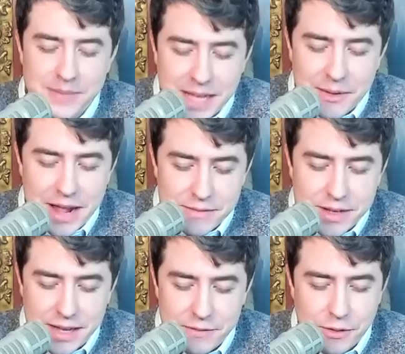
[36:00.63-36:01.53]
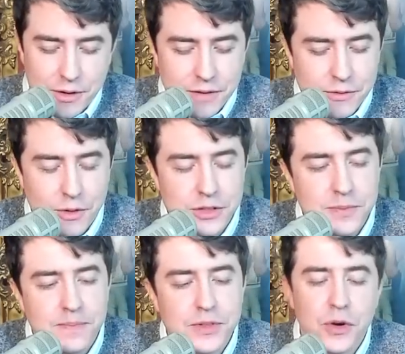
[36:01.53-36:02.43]
not something I would advocate for, of course.
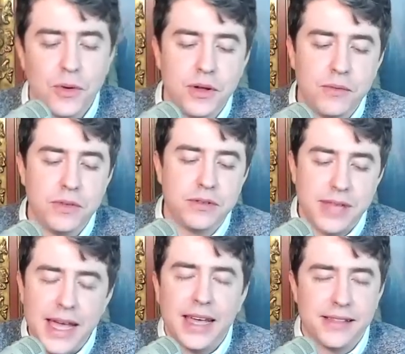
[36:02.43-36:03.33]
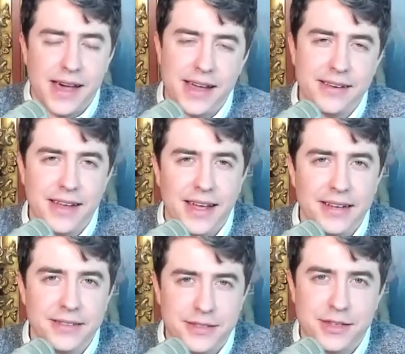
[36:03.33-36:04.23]
So taking that
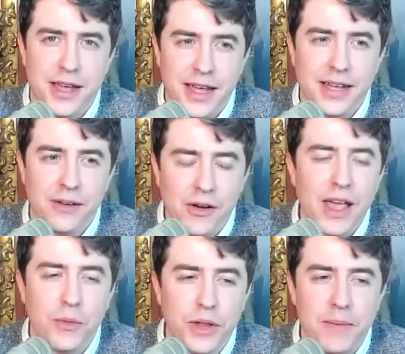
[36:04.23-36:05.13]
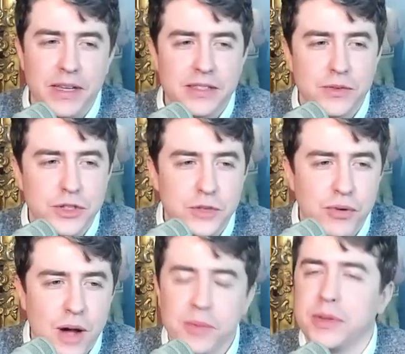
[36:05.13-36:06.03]
and saying, okay, well, that means that we should
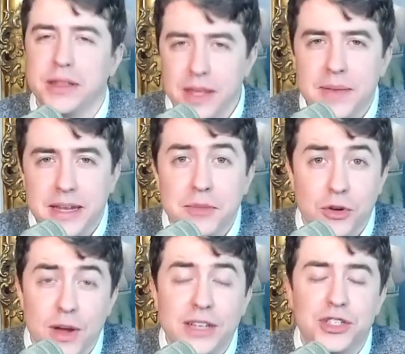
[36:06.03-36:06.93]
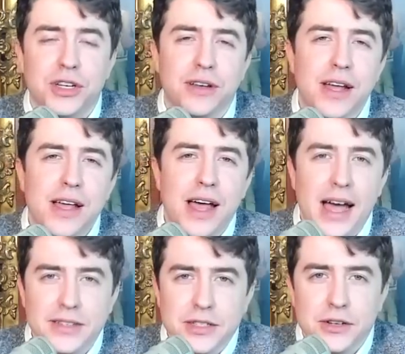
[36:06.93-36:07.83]
probably limit immigration
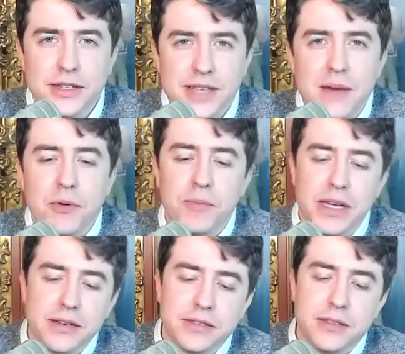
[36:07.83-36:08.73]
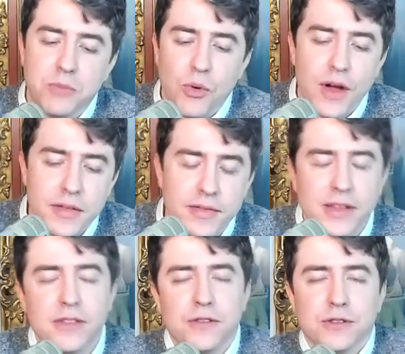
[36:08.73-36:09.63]
as a good example, because the more
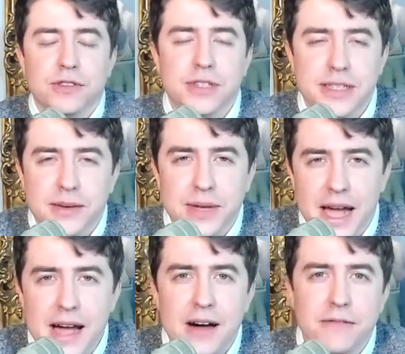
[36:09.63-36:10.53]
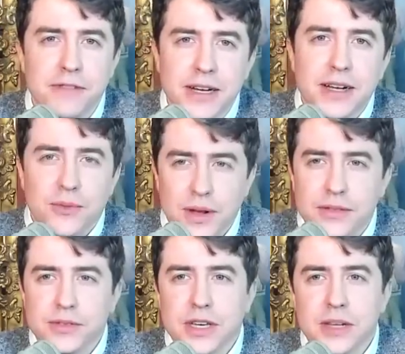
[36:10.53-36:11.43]
ethnic diversity that we have, right,
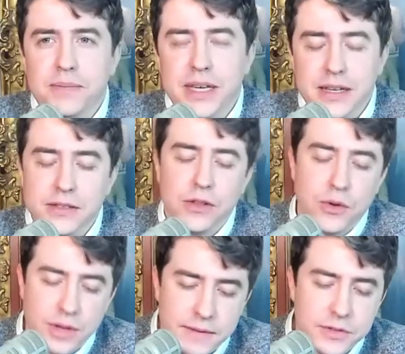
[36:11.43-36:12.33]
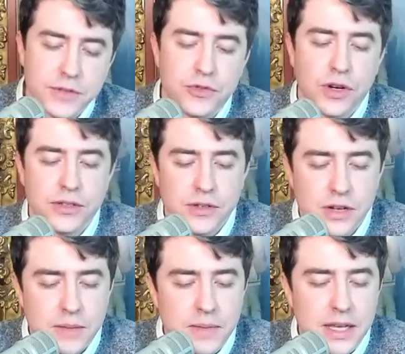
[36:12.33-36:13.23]
there's going to be it's lower levels of trust. There are
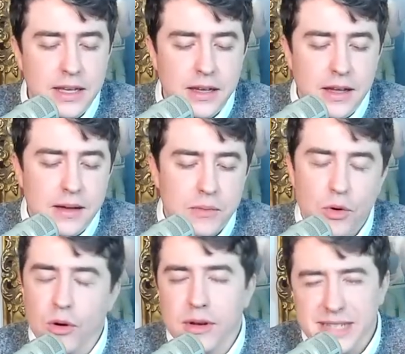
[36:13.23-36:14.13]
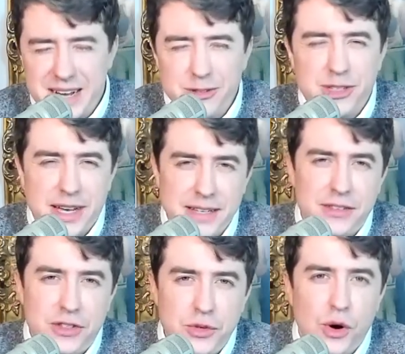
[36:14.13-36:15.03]
going to be more
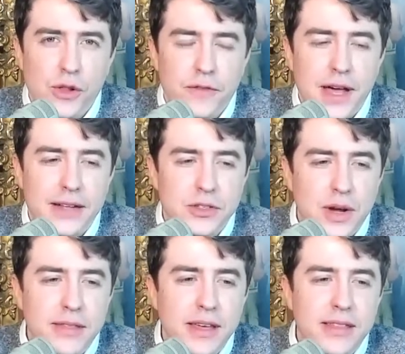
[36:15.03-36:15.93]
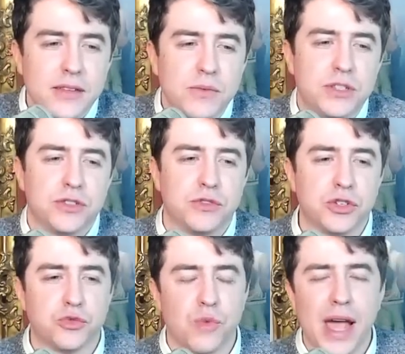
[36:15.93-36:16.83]
downsides to all of that. So I think that we
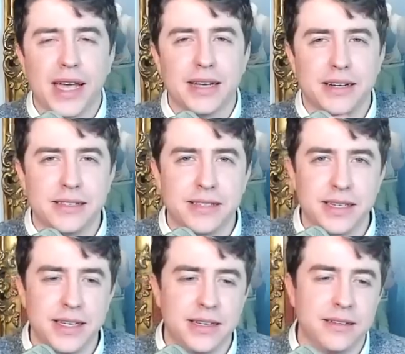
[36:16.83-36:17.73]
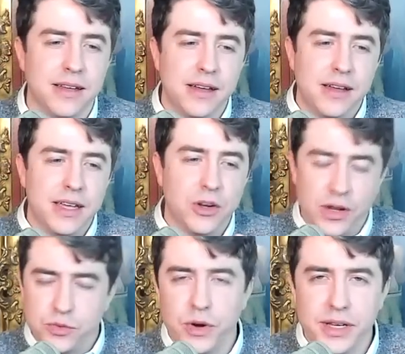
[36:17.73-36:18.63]
just recognizing,
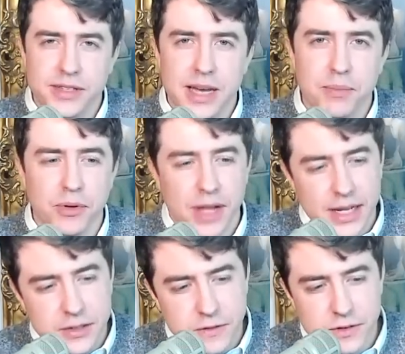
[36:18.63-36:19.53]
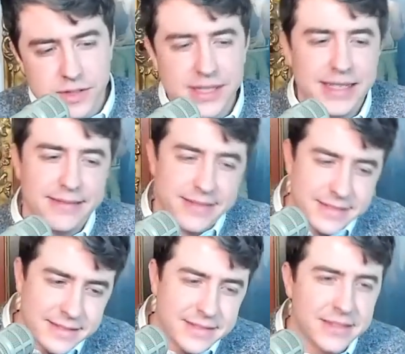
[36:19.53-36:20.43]
as one example, like diversity,
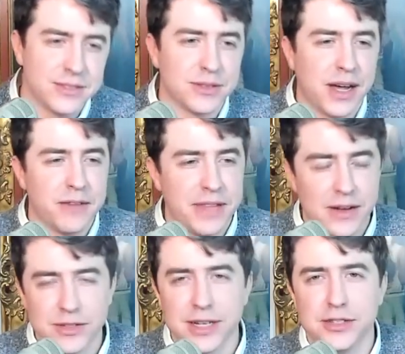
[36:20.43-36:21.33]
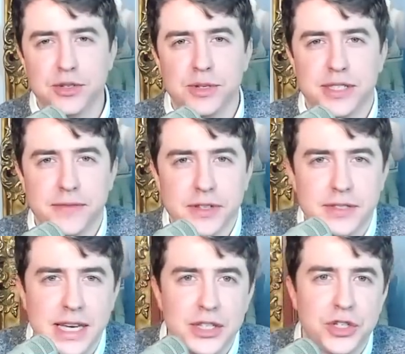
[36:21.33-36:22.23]
there are a lot of downsides to it
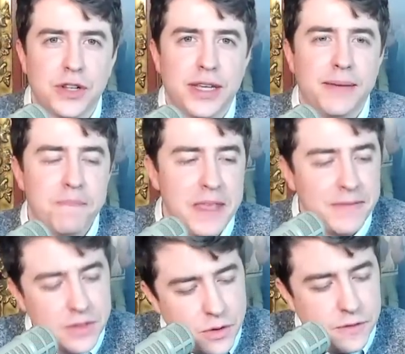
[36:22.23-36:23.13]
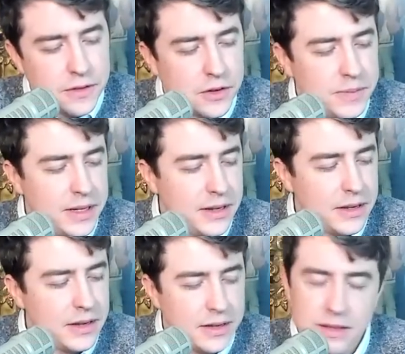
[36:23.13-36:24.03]
civilizationally, even though if a little bit
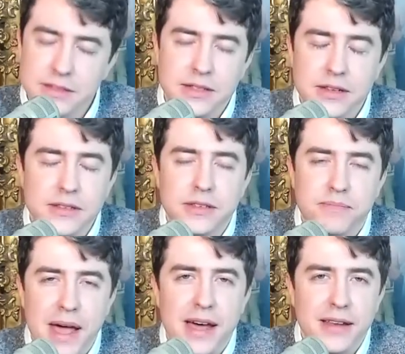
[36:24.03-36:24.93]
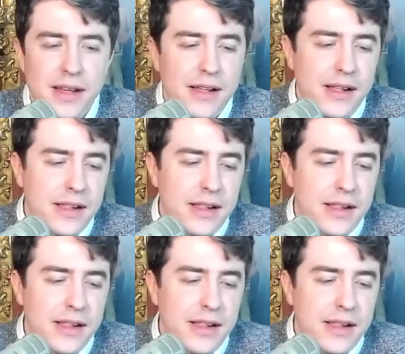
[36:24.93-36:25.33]
isn't bad.